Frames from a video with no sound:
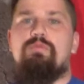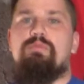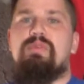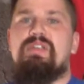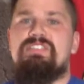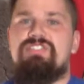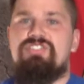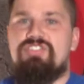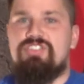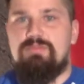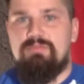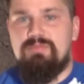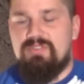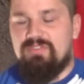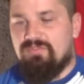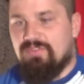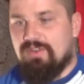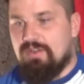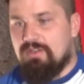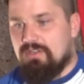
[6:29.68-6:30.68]
best gym
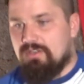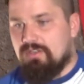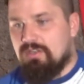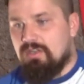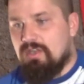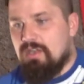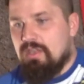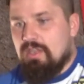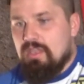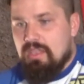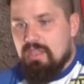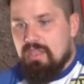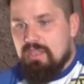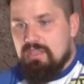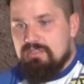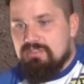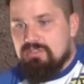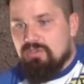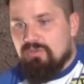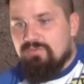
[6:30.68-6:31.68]
defender.
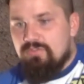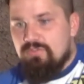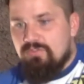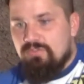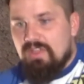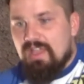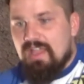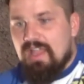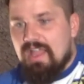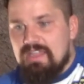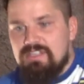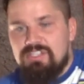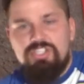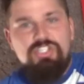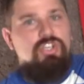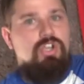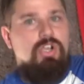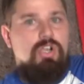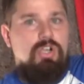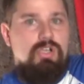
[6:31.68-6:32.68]
So if you've got Ice
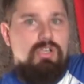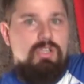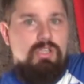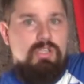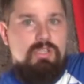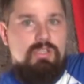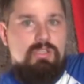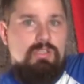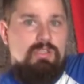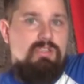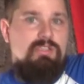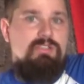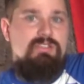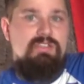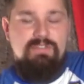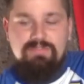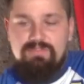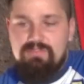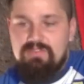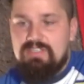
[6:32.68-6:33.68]
Shard,
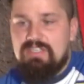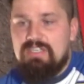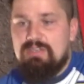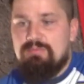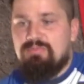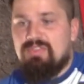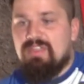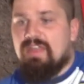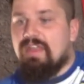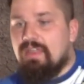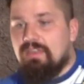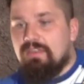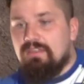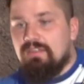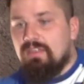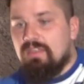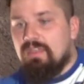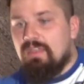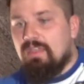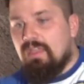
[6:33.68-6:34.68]
definitely keep that,
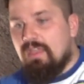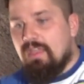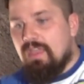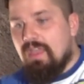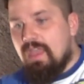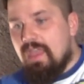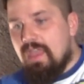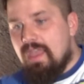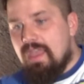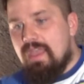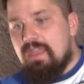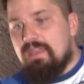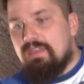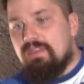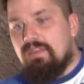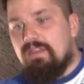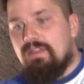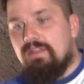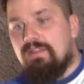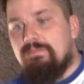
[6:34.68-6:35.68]
and
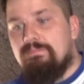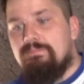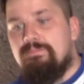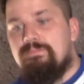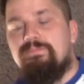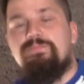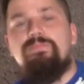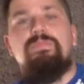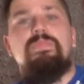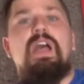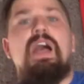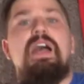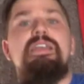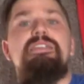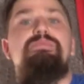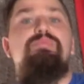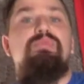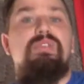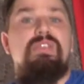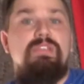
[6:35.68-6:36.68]
Ice
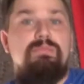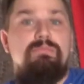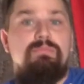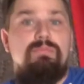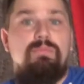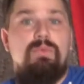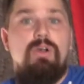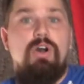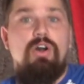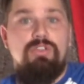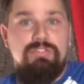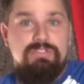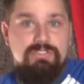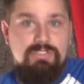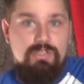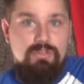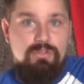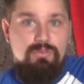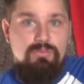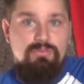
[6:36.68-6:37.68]
Beam
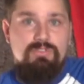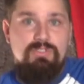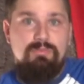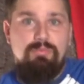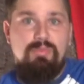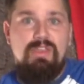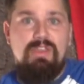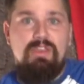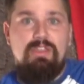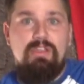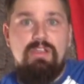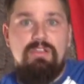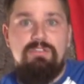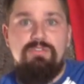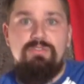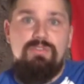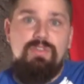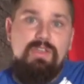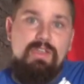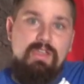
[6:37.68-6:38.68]
also, depending on who
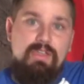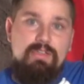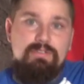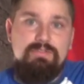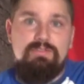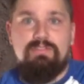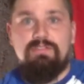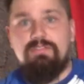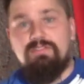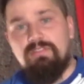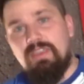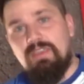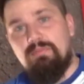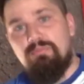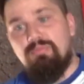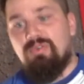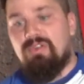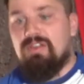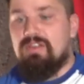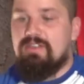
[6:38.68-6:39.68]
you ask, Game
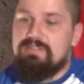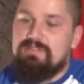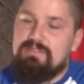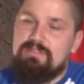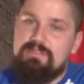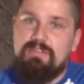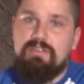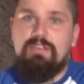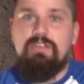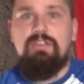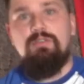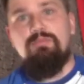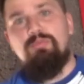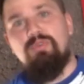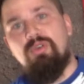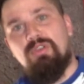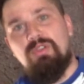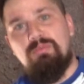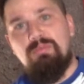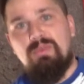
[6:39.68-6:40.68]
Press,
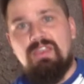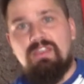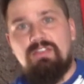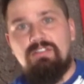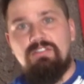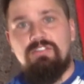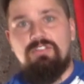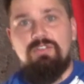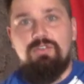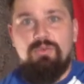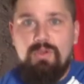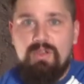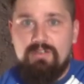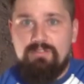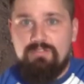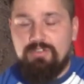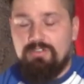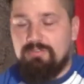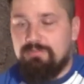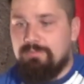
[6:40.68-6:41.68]
PokeBattler,
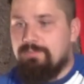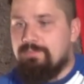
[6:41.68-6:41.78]
whoever.